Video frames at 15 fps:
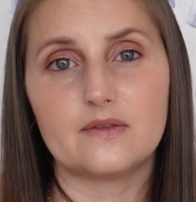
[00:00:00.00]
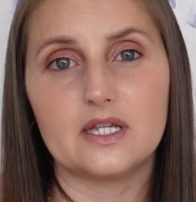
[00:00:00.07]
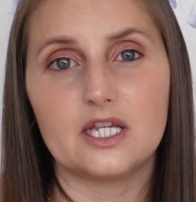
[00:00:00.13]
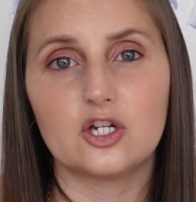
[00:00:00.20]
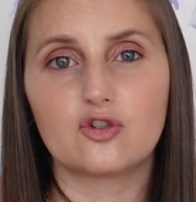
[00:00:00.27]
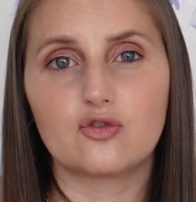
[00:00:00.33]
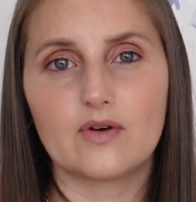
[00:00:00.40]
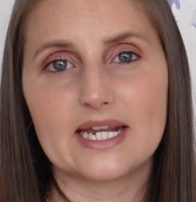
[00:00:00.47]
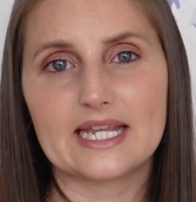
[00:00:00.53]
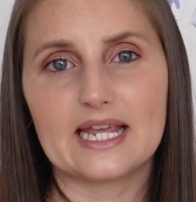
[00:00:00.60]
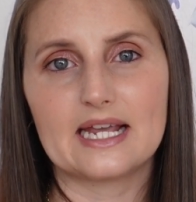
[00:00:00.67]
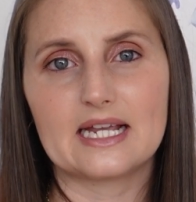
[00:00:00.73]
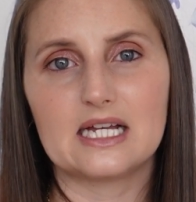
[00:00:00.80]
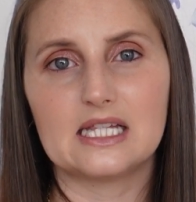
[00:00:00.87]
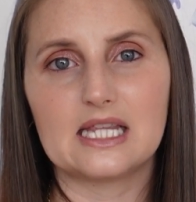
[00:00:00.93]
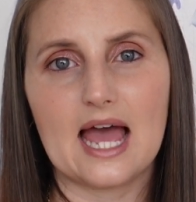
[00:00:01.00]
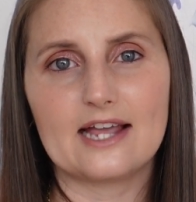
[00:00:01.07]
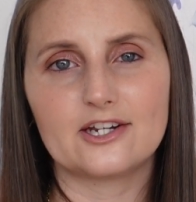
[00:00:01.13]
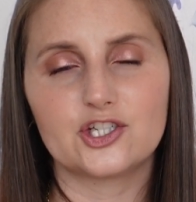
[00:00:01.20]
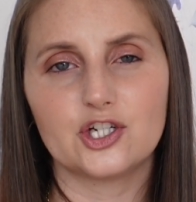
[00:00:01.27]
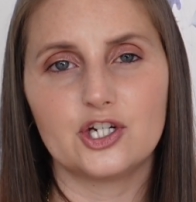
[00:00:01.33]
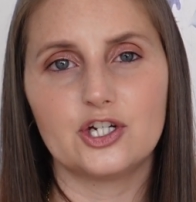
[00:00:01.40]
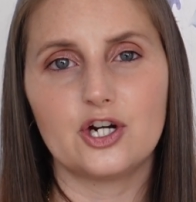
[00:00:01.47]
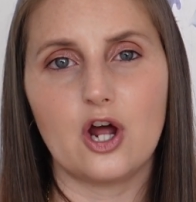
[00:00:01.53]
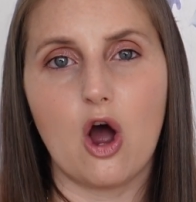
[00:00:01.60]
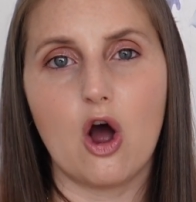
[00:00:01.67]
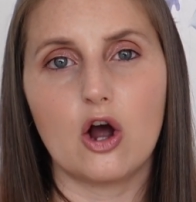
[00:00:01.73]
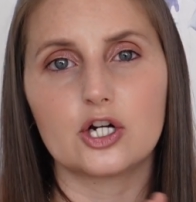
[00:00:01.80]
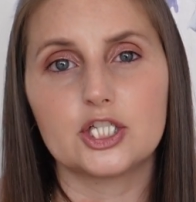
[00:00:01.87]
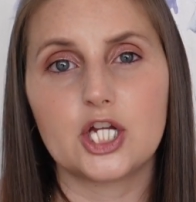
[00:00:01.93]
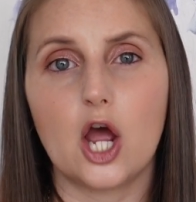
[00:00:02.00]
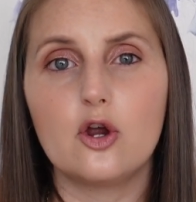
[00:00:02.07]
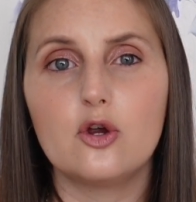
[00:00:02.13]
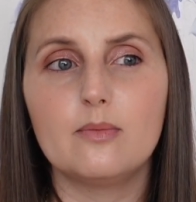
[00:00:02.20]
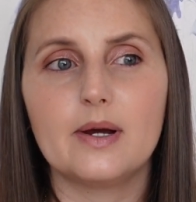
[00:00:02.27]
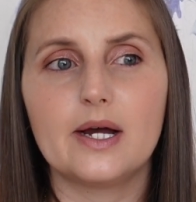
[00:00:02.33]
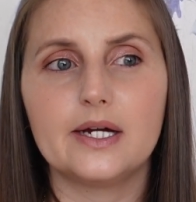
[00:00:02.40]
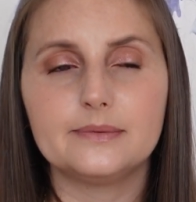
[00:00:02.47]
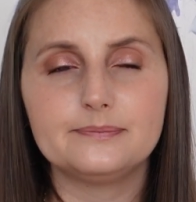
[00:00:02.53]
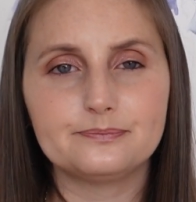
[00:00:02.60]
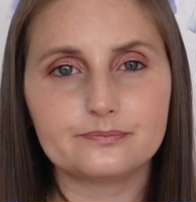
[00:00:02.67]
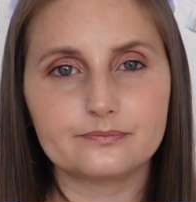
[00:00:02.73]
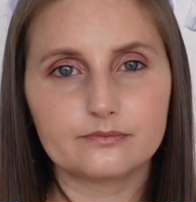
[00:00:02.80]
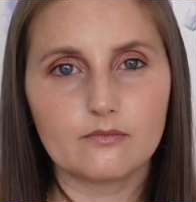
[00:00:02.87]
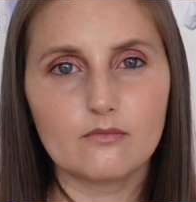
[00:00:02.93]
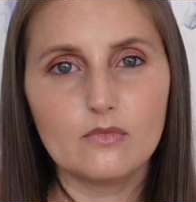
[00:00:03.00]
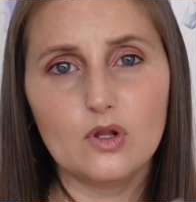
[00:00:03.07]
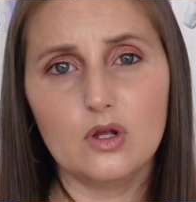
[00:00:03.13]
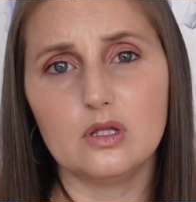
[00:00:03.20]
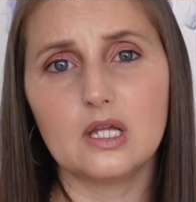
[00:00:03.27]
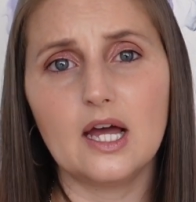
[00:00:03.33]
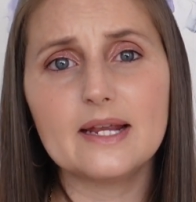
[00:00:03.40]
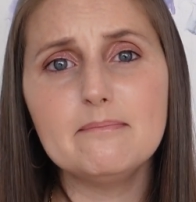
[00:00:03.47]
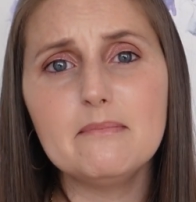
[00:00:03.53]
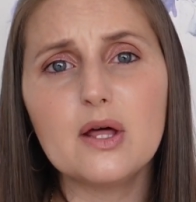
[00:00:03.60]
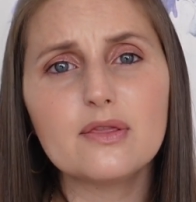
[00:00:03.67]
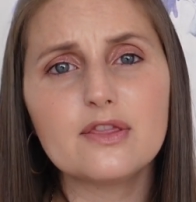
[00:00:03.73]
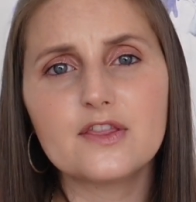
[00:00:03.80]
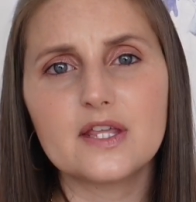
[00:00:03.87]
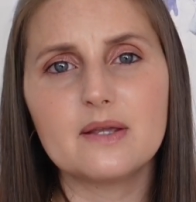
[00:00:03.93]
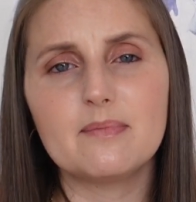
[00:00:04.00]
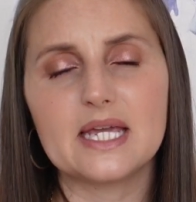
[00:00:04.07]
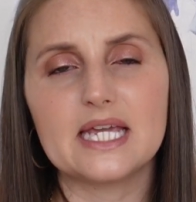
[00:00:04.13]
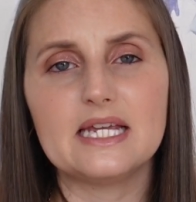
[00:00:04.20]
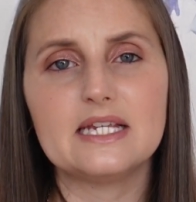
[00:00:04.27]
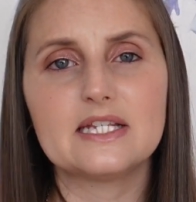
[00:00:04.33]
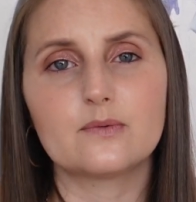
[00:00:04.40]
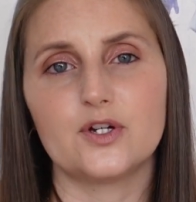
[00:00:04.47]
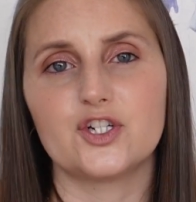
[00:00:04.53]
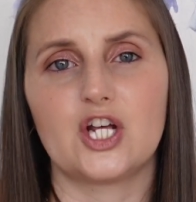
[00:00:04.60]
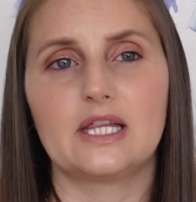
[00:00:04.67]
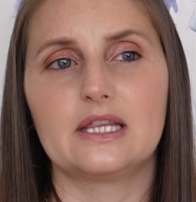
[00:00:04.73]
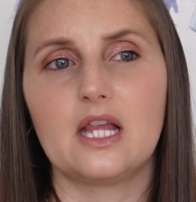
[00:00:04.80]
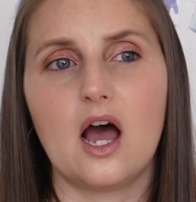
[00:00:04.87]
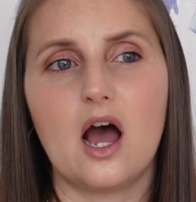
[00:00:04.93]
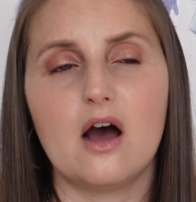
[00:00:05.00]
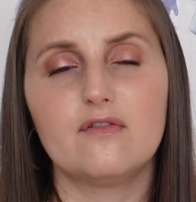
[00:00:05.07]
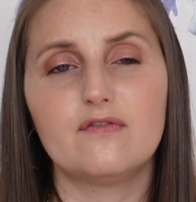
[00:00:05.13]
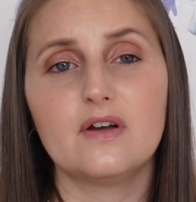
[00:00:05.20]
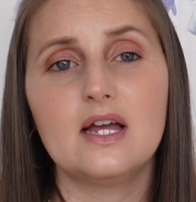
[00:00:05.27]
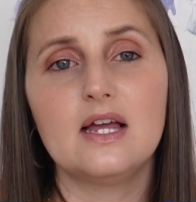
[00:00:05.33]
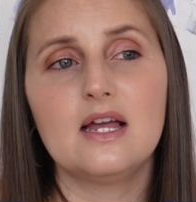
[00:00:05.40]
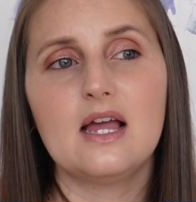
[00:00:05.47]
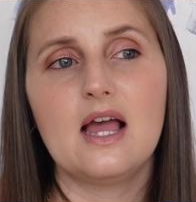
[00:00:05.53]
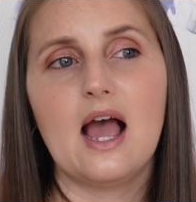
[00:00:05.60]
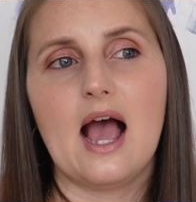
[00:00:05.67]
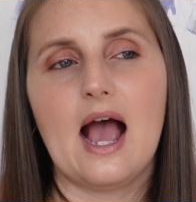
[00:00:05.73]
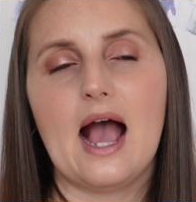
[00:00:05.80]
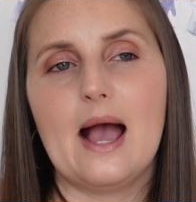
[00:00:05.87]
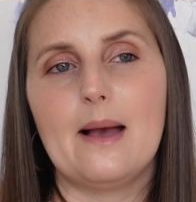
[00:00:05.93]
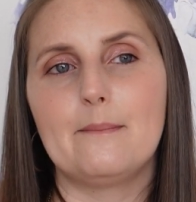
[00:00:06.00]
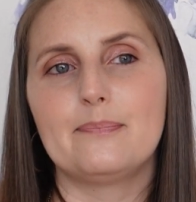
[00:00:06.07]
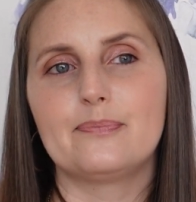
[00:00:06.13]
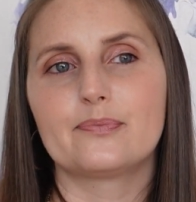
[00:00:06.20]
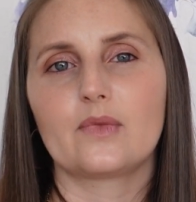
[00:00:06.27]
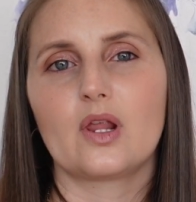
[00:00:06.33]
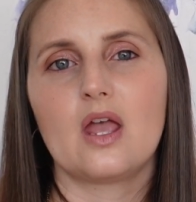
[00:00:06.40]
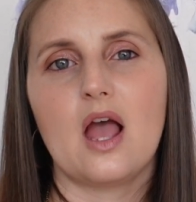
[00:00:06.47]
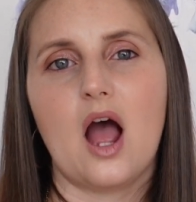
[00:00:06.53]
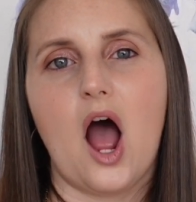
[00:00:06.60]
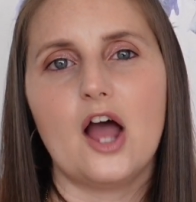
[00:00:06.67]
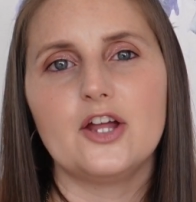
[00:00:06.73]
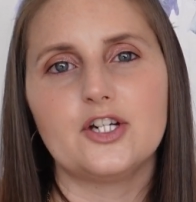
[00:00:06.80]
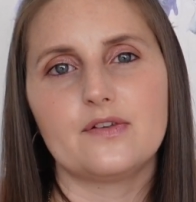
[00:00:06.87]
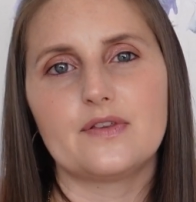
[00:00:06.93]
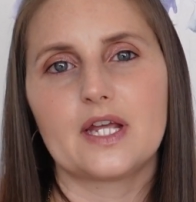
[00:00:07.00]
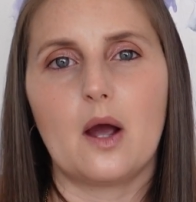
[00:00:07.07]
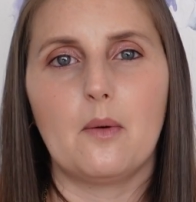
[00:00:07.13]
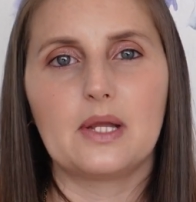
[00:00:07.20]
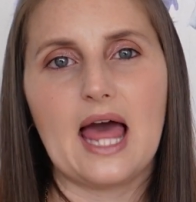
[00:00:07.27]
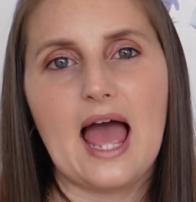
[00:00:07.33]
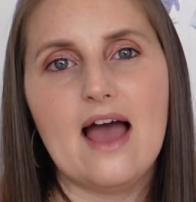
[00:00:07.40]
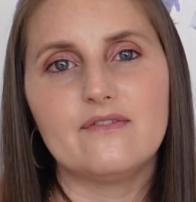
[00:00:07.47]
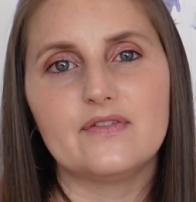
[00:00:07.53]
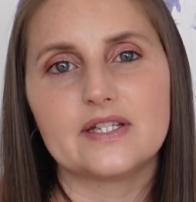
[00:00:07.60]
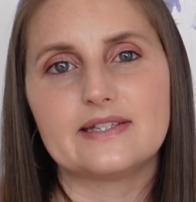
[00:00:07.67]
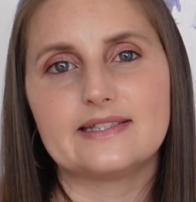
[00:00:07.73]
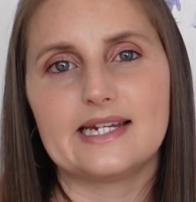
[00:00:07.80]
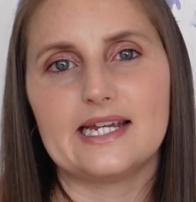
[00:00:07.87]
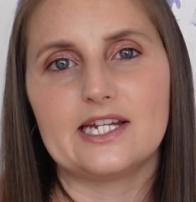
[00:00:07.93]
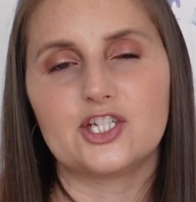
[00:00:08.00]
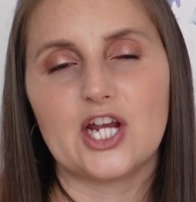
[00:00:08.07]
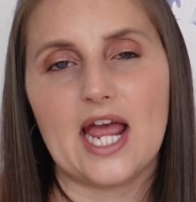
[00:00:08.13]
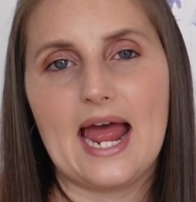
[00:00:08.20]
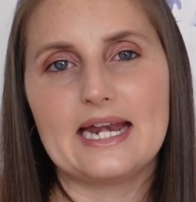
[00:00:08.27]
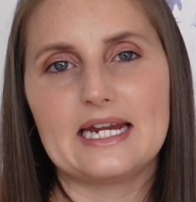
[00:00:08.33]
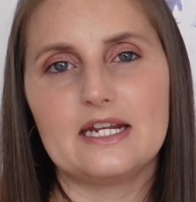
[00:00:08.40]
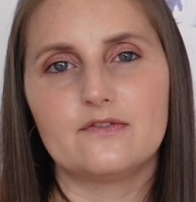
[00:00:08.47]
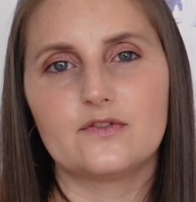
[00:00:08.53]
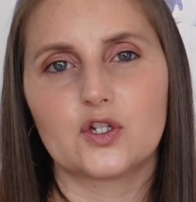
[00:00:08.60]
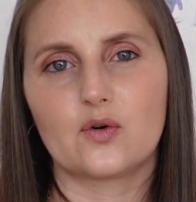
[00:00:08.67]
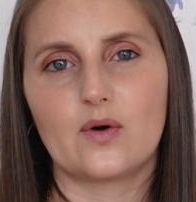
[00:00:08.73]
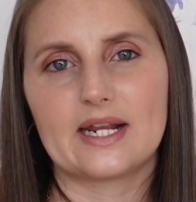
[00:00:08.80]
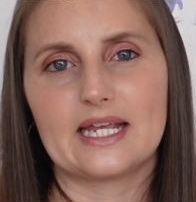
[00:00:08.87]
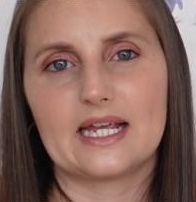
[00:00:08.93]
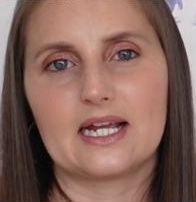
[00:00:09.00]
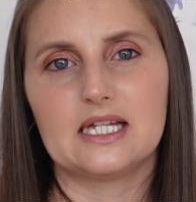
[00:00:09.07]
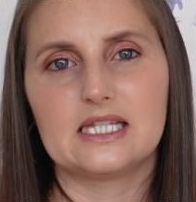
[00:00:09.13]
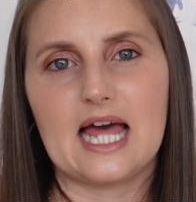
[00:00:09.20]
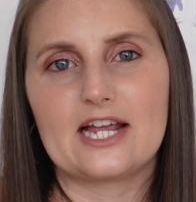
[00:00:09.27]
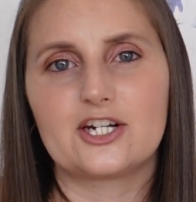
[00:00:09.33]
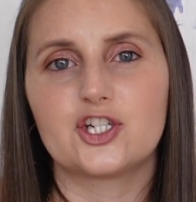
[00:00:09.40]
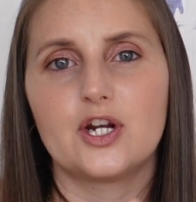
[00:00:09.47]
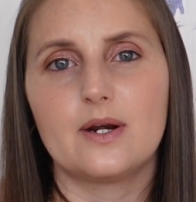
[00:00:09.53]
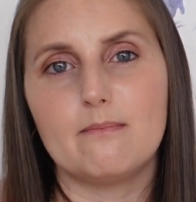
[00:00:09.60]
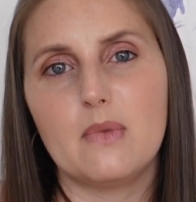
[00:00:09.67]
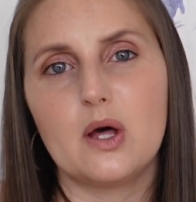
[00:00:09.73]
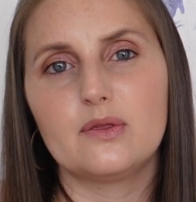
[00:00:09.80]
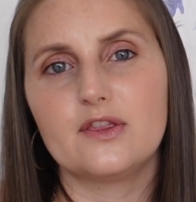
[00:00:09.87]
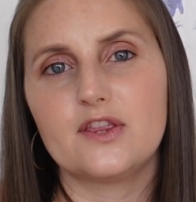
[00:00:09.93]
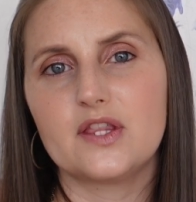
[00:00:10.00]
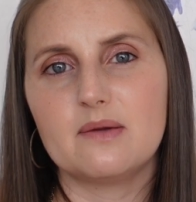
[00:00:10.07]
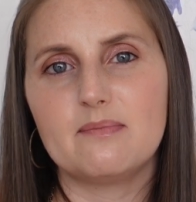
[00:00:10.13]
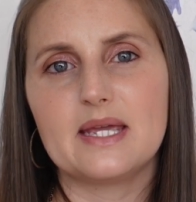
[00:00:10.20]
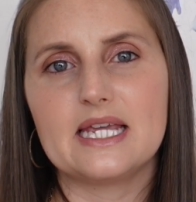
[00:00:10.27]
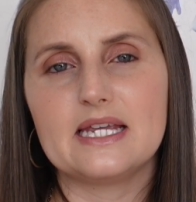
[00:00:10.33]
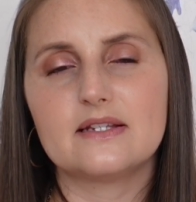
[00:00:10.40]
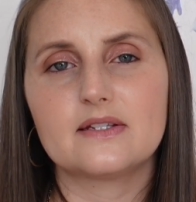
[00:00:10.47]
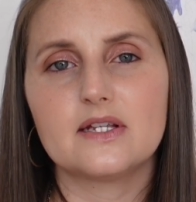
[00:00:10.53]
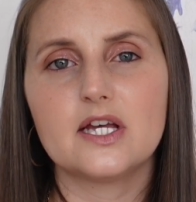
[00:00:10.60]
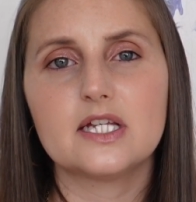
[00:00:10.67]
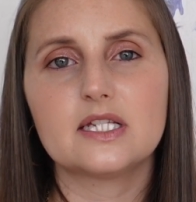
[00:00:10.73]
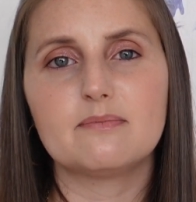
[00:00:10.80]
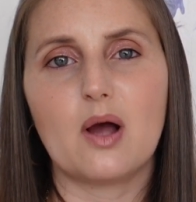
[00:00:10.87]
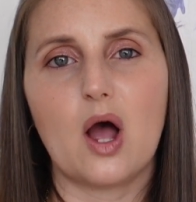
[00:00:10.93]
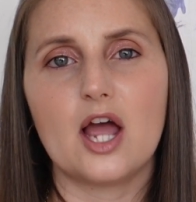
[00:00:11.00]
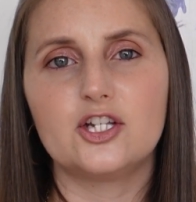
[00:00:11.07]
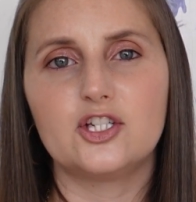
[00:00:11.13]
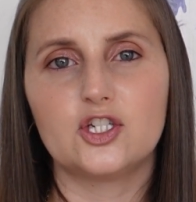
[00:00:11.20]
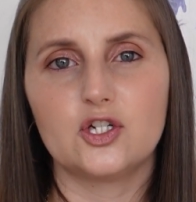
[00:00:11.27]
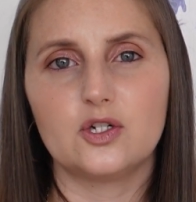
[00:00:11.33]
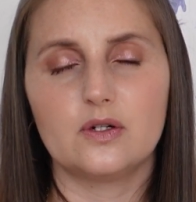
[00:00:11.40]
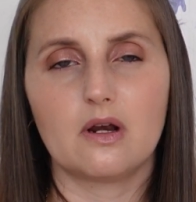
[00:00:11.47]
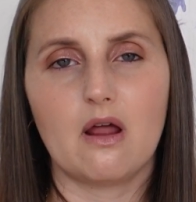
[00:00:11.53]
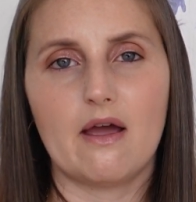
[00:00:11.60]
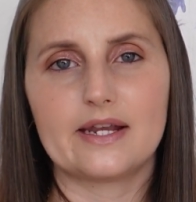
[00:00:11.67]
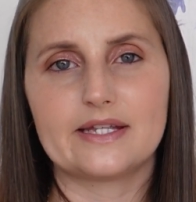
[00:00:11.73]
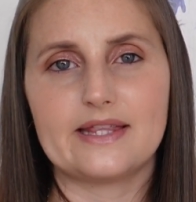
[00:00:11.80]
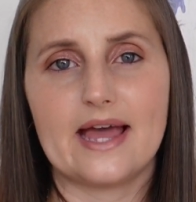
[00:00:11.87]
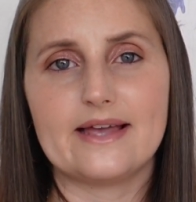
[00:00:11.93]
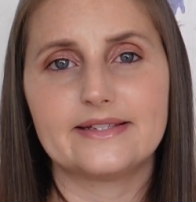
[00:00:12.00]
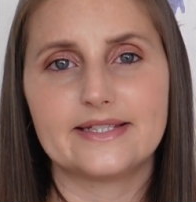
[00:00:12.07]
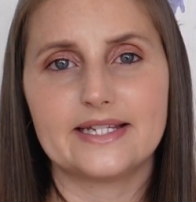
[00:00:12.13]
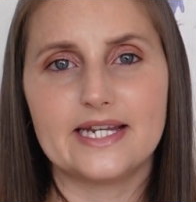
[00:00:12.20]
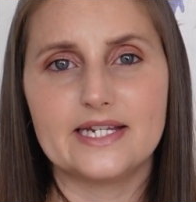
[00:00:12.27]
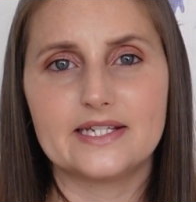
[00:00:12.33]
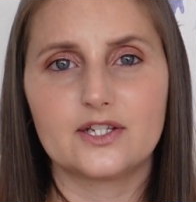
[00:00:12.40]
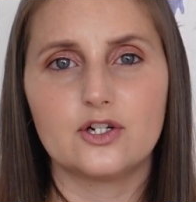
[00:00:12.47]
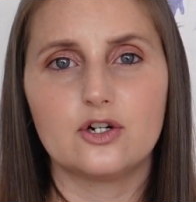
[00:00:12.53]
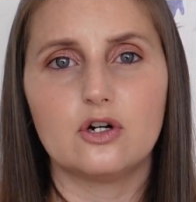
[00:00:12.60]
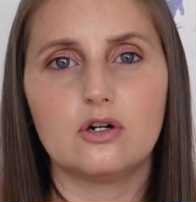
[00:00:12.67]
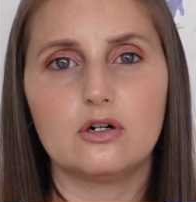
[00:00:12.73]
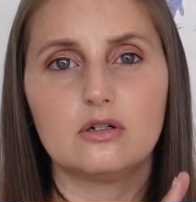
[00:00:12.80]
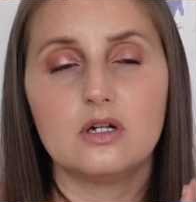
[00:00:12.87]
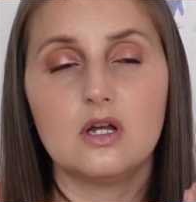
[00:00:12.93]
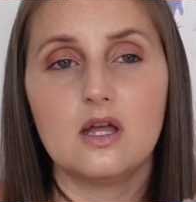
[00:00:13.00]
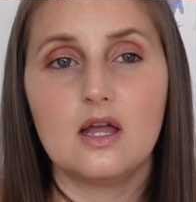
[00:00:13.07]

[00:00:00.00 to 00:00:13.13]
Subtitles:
the Cricket Collection October like monthly piece, which I love. I don't think I will ever stitch any of the Cricket Collection monthly pieces, but I do like their seasonal